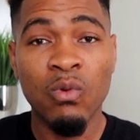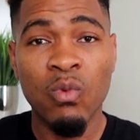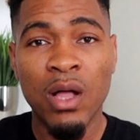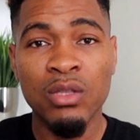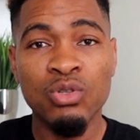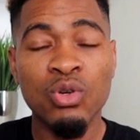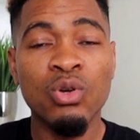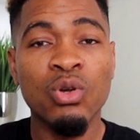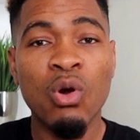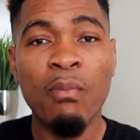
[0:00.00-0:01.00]
Well, you
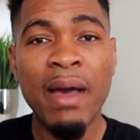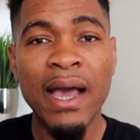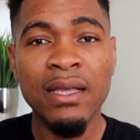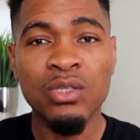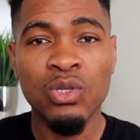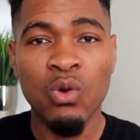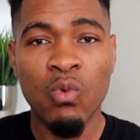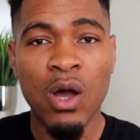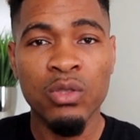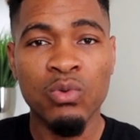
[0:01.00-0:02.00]
could go back to your
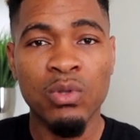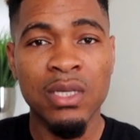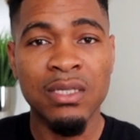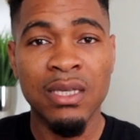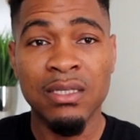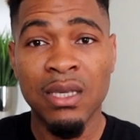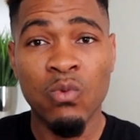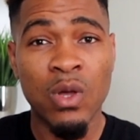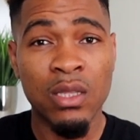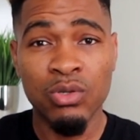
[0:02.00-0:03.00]
walkthrough list and say,
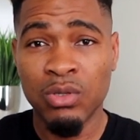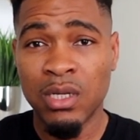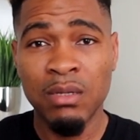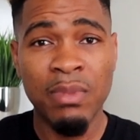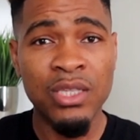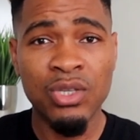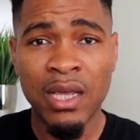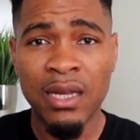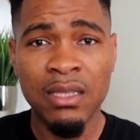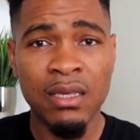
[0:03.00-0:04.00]
well, you didn't mention
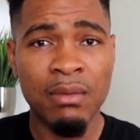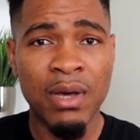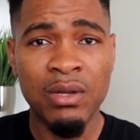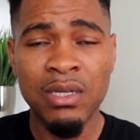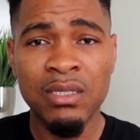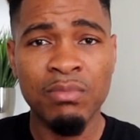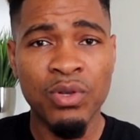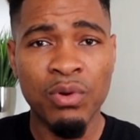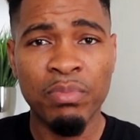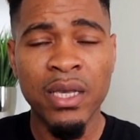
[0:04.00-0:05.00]
anything about need to be
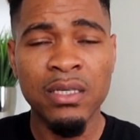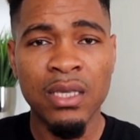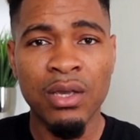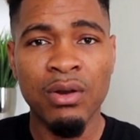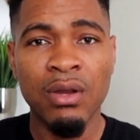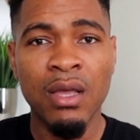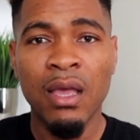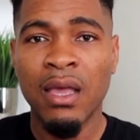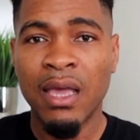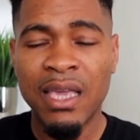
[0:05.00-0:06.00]
replaced here,
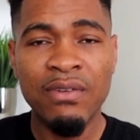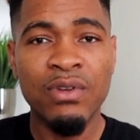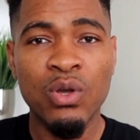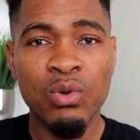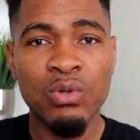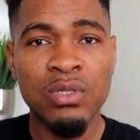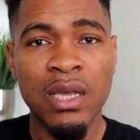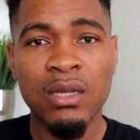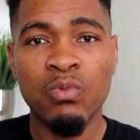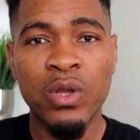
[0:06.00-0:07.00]
even though you
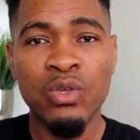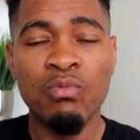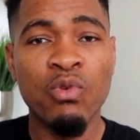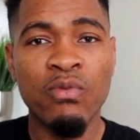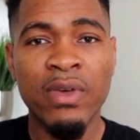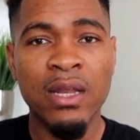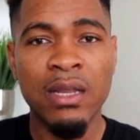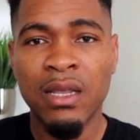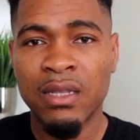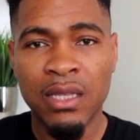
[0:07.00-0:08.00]
said when you move
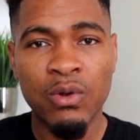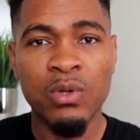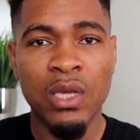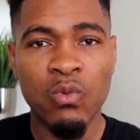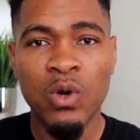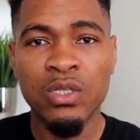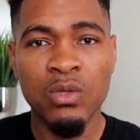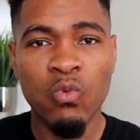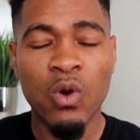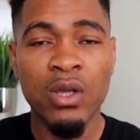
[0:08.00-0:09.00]
in, it
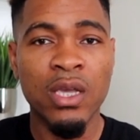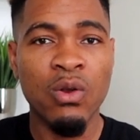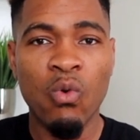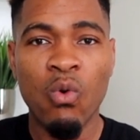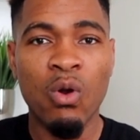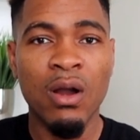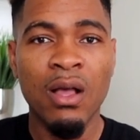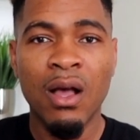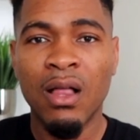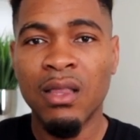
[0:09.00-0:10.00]
wasn't working, or
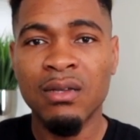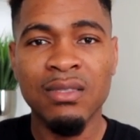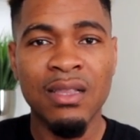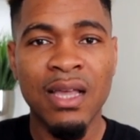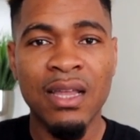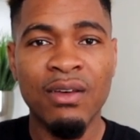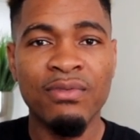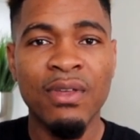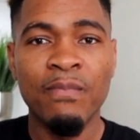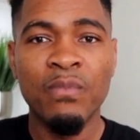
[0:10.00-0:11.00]
along the line
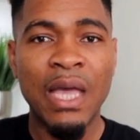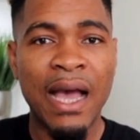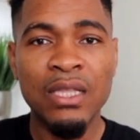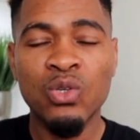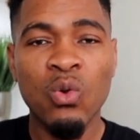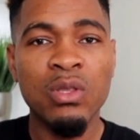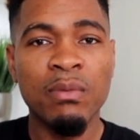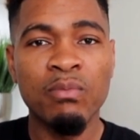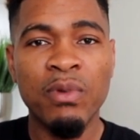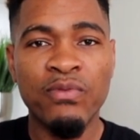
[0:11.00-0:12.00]
of, I told
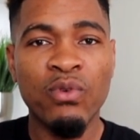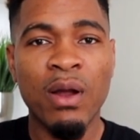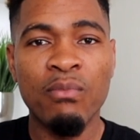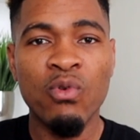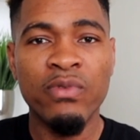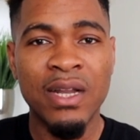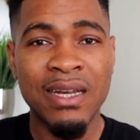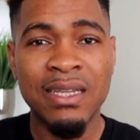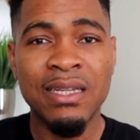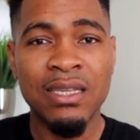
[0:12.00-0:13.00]
him before I move in,
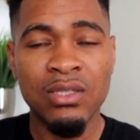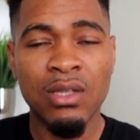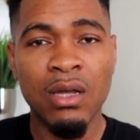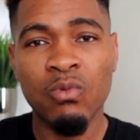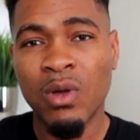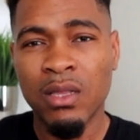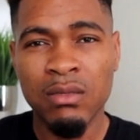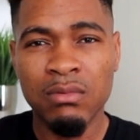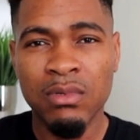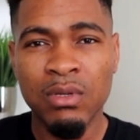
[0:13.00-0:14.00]
I need this done.
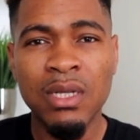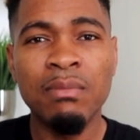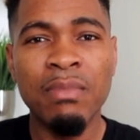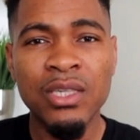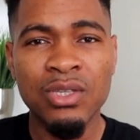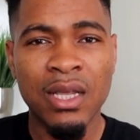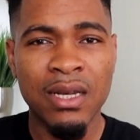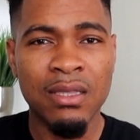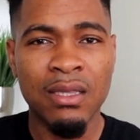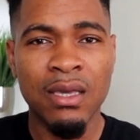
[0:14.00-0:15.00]
Well, you didn't mention
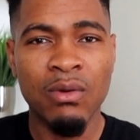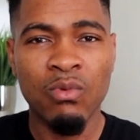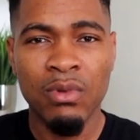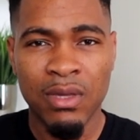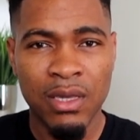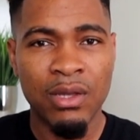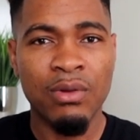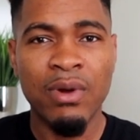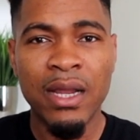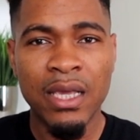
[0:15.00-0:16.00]
anything
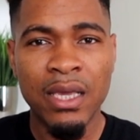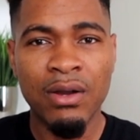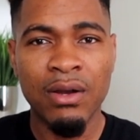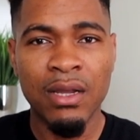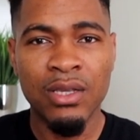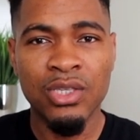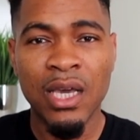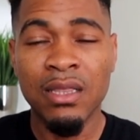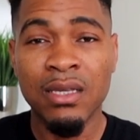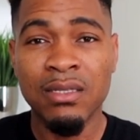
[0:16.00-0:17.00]
right here in the
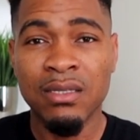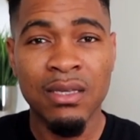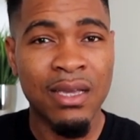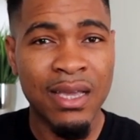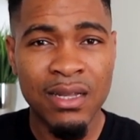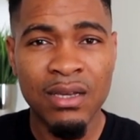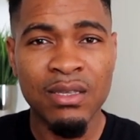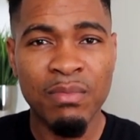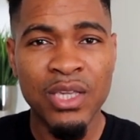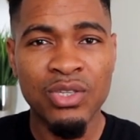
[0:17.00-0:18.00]
checklist. It
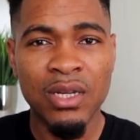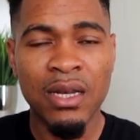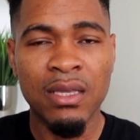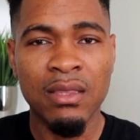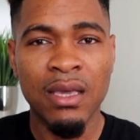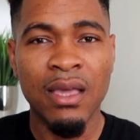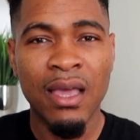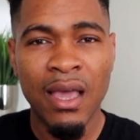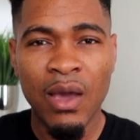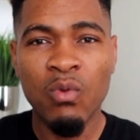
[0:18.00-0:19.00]
doesn't mention anything,
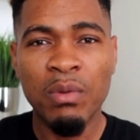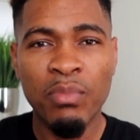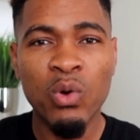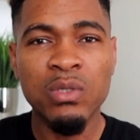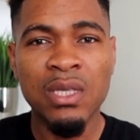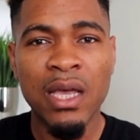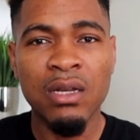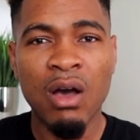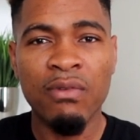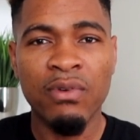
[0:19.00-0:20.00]
and we both
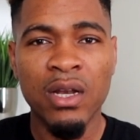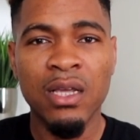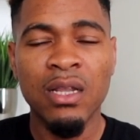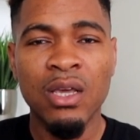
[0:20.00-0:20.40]
signed off on it.